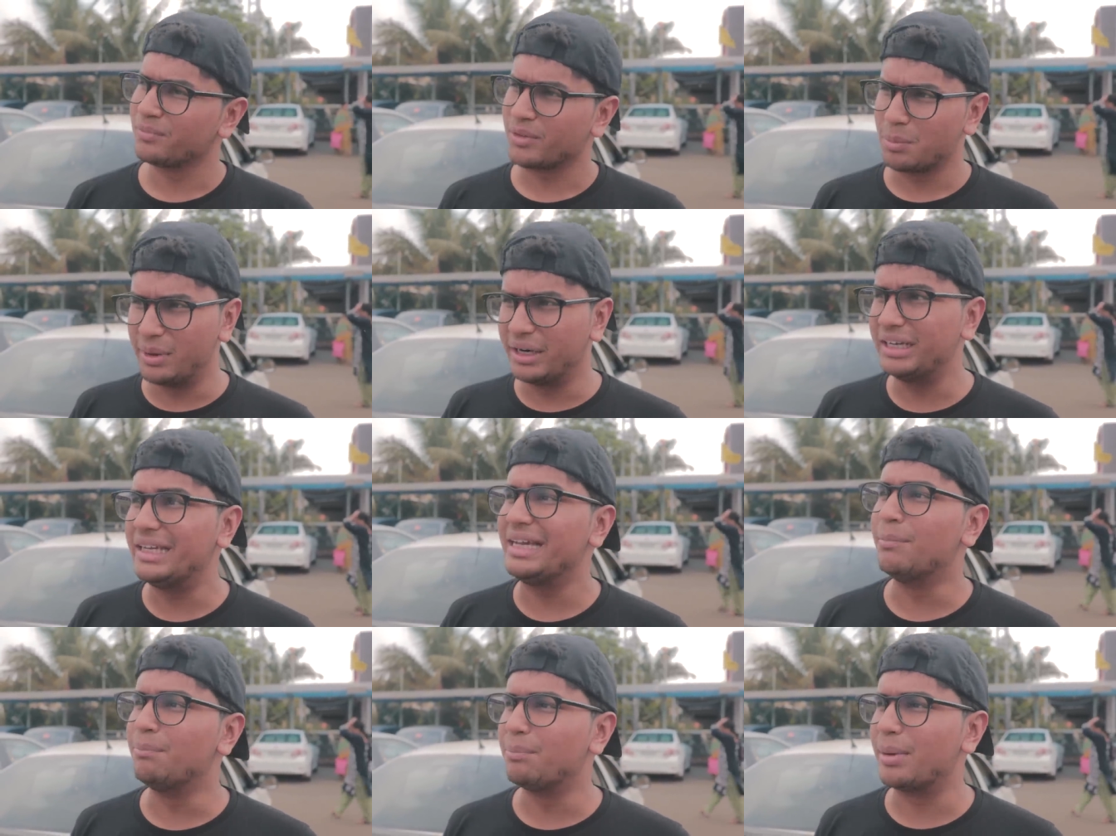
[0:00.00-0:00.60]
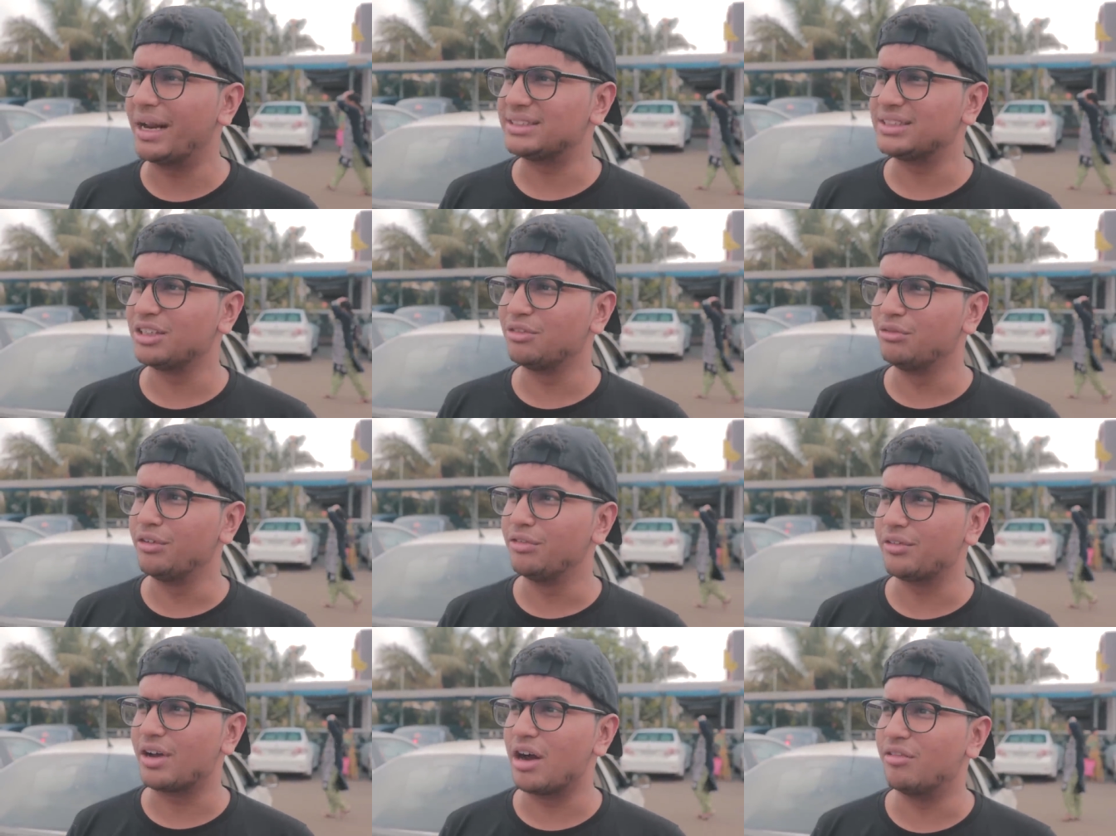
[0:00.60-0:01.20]
Pretty impressive.
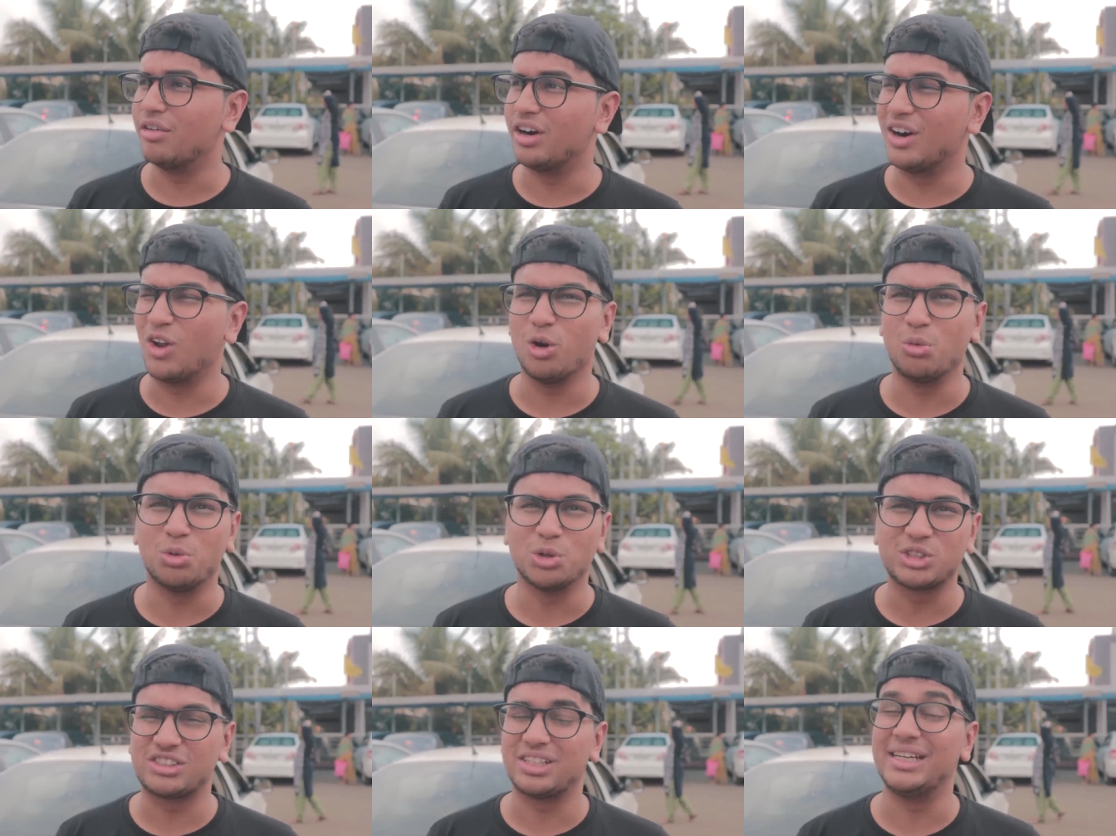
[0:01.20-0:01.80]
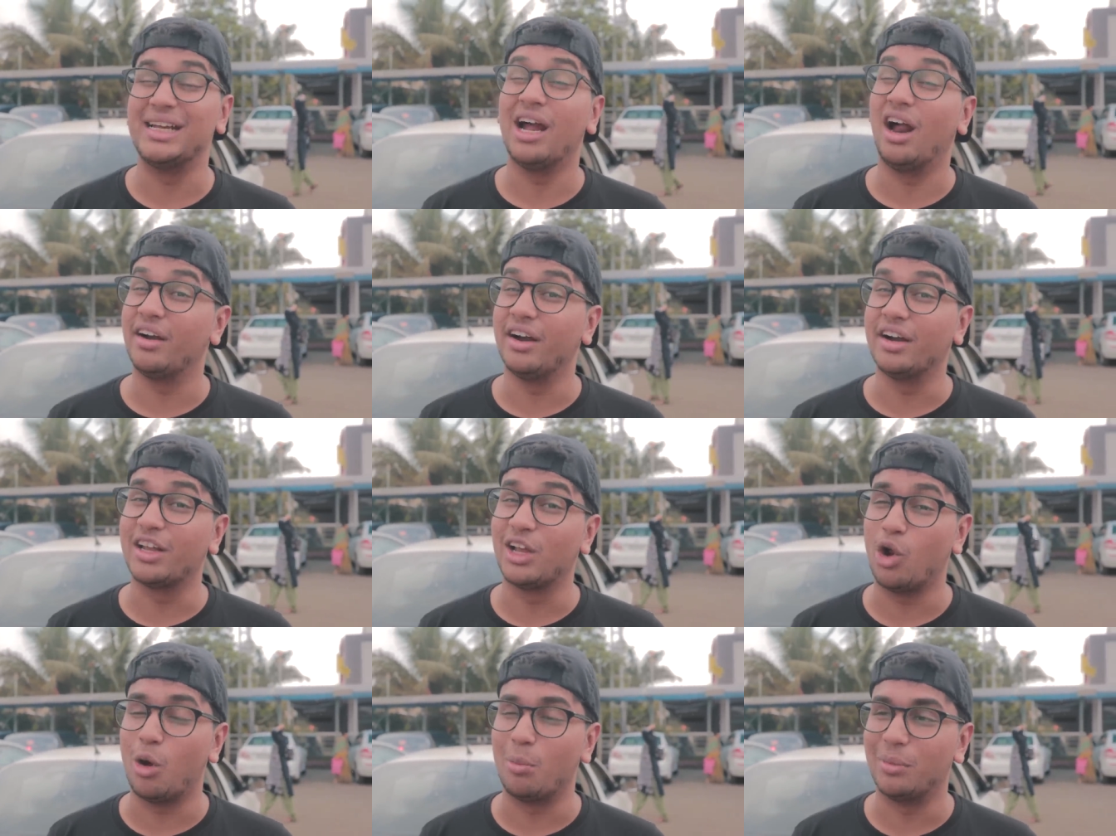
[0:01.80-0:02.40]
We've covered almost three hundred
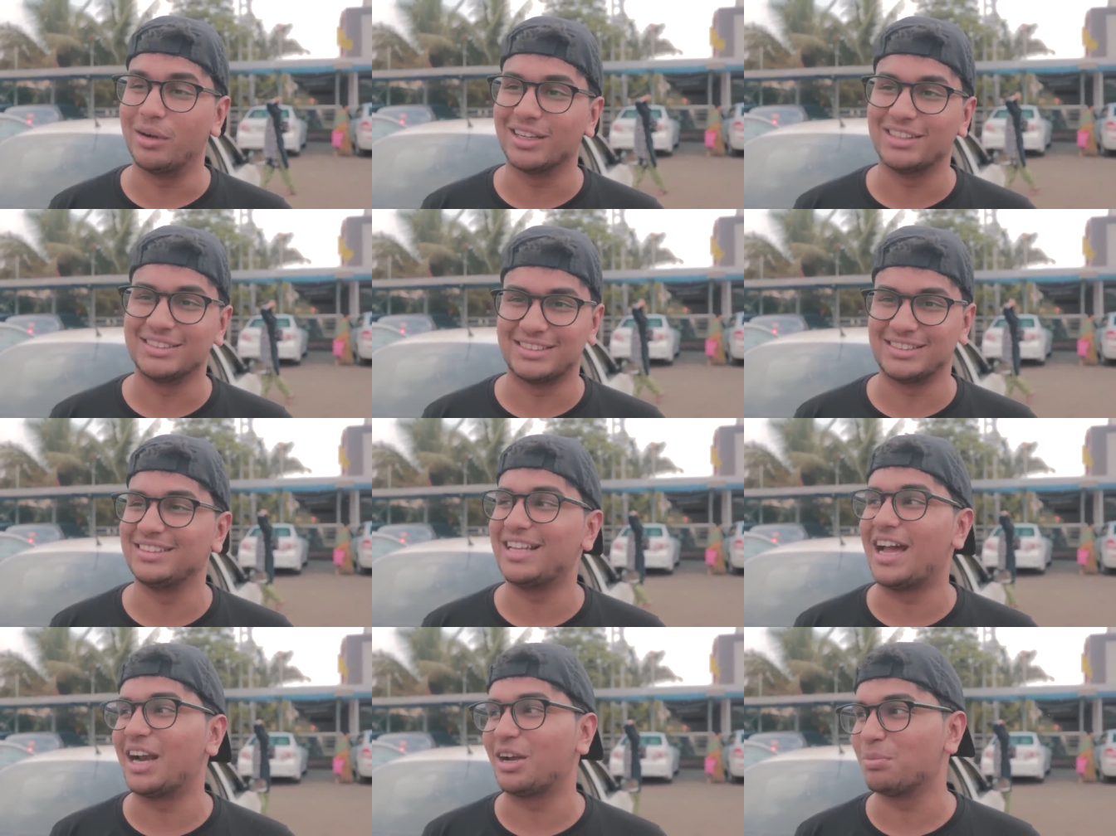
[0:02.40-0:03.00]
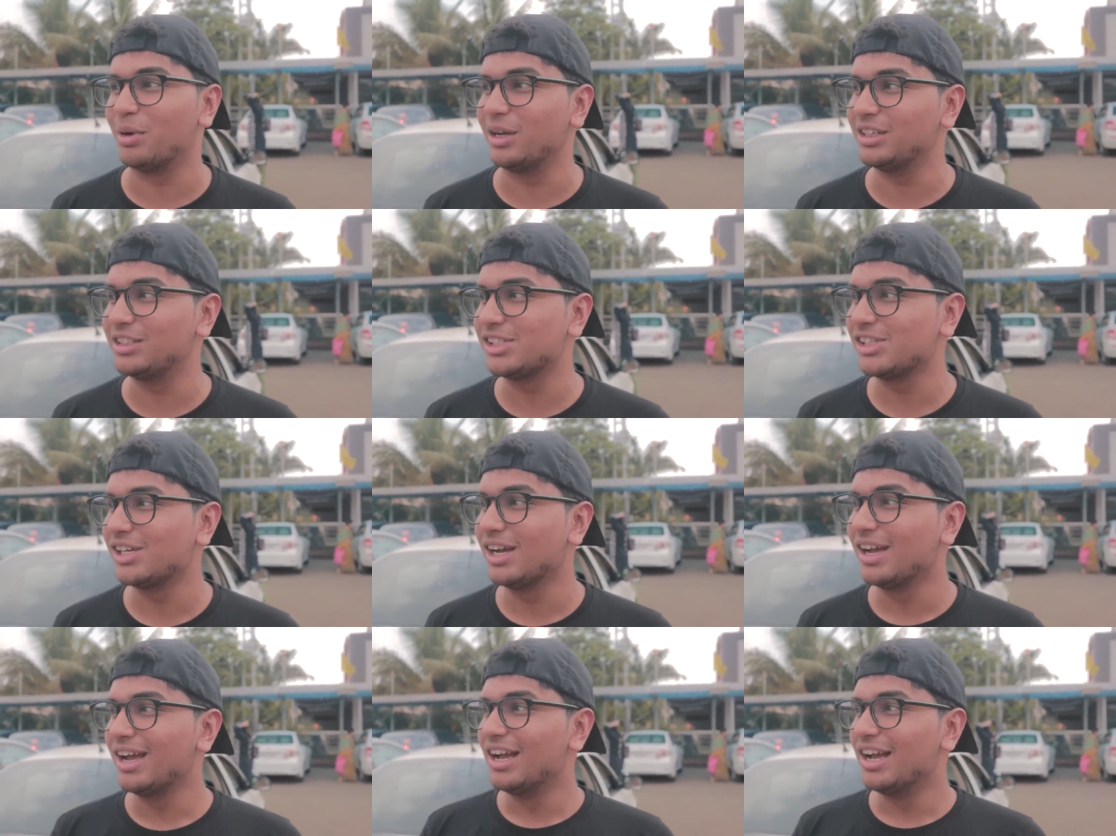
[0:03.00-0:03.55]
kilometers in that much.